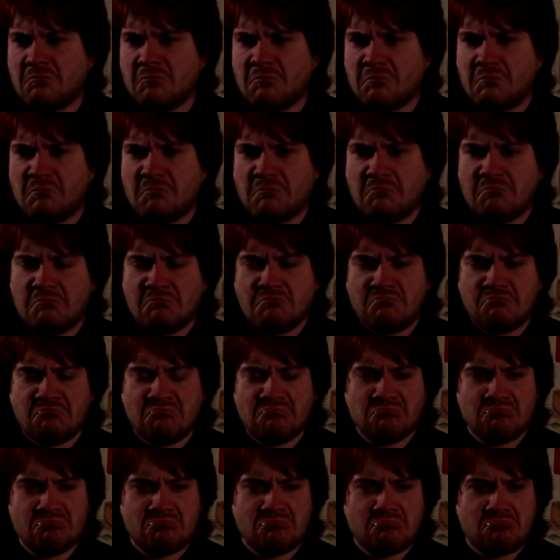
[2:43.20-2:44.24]

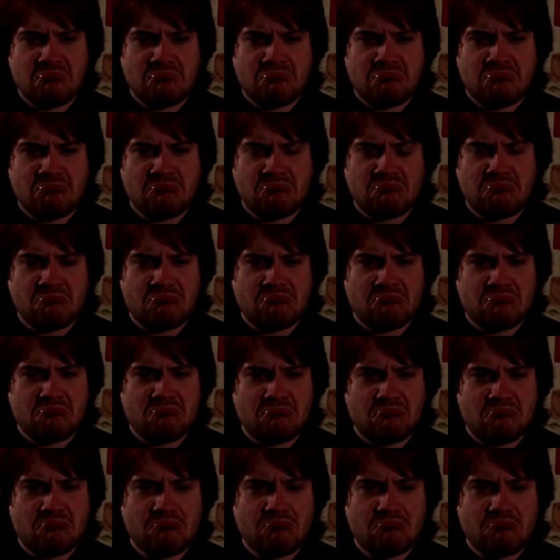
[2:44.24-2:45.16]
[no speech]